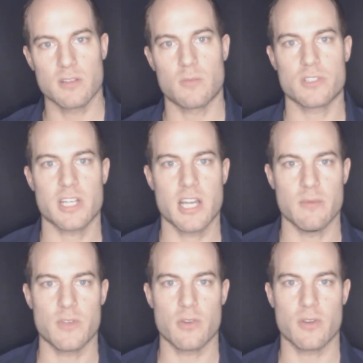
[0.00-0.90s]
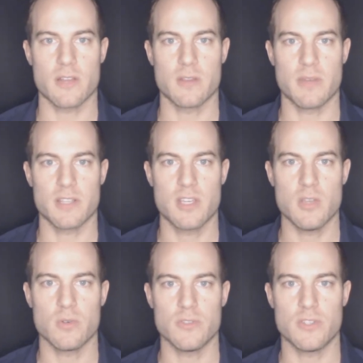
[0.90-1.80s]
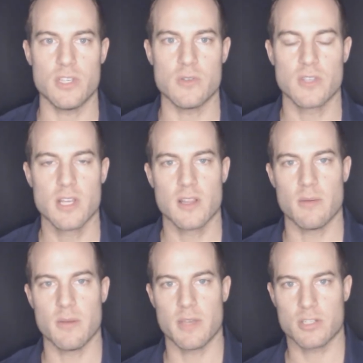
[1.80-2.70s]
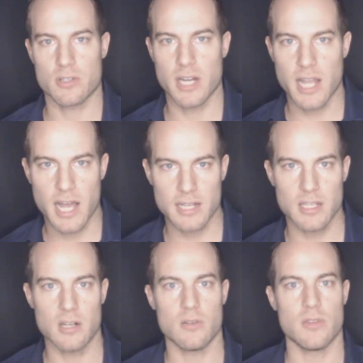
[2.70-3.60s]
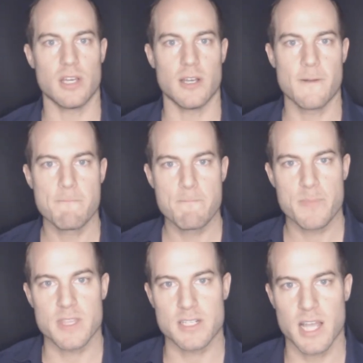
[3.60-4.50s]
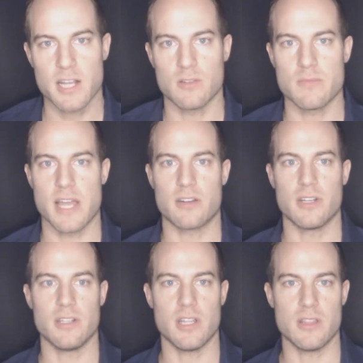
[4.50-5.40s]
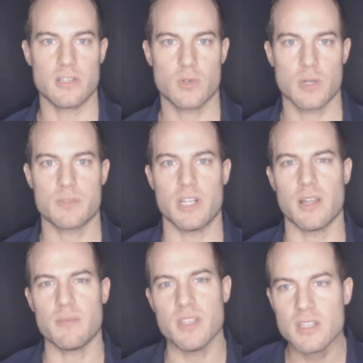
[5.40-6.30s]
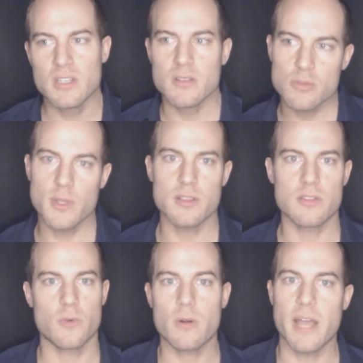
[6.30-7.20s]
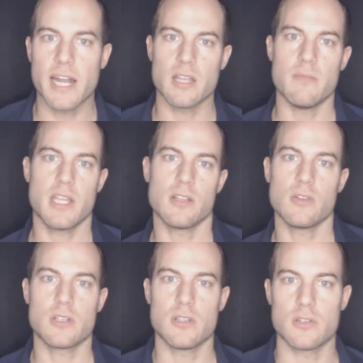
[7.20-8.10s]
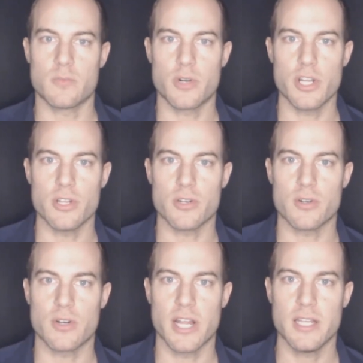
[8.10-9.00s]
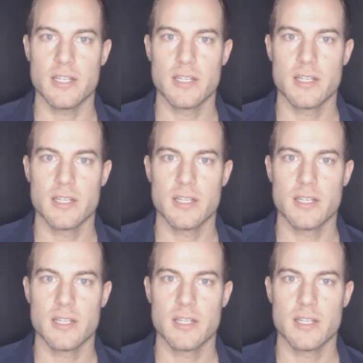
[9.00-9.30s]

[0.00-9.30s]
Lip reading: a little more time figuring out the best keywords to use. Let me make sure I got, the title better in the description. Let me tweak the formatting and make it look a little prettier, right?